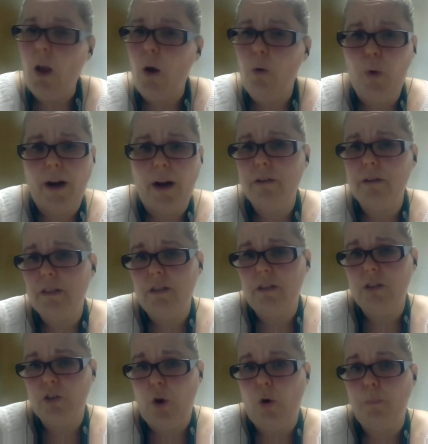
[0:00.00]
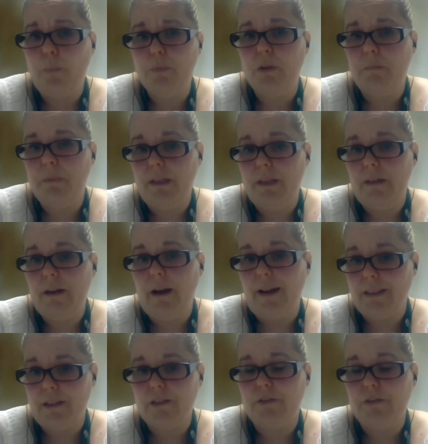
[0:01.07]
records and scope to be
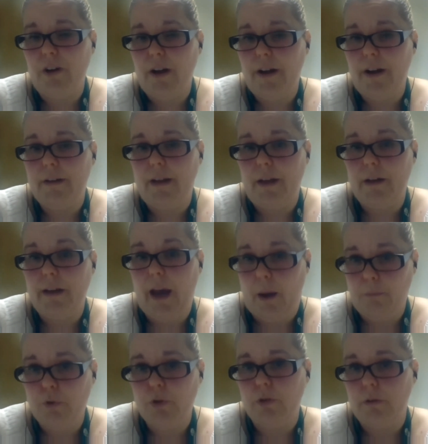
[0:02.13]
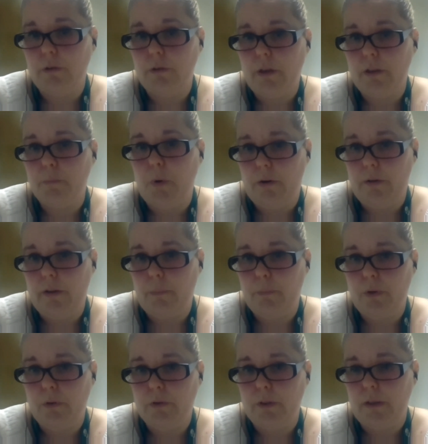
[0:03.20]
identified and captured as part of that
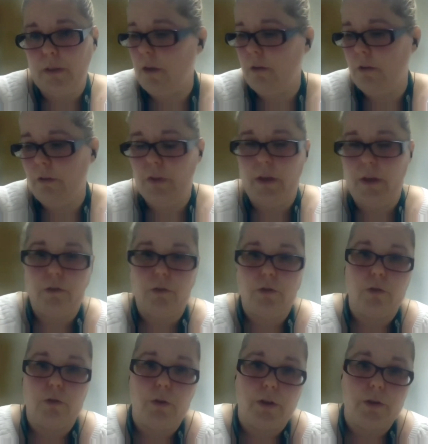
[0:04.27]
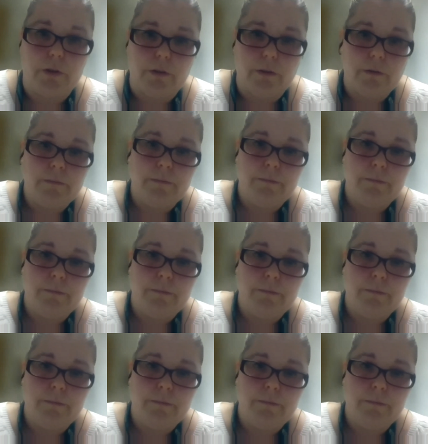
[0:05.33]
process. I don't know if that answers your question.